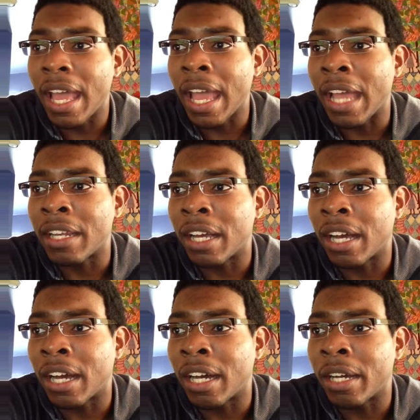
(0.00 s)
And
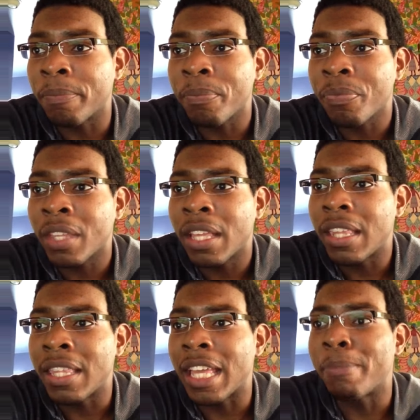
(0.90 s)

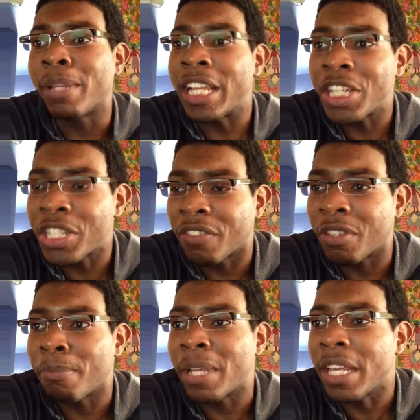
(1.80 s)
the ablation of
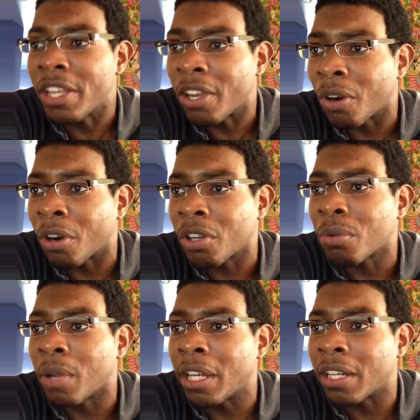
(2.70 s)
the meteor
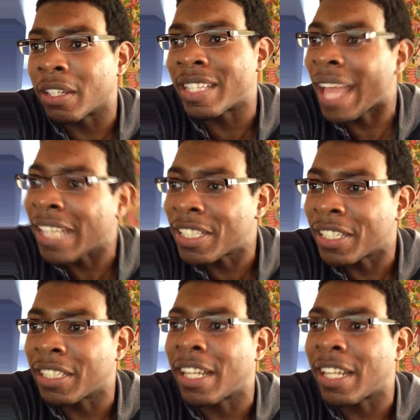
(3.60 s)
created a dazzling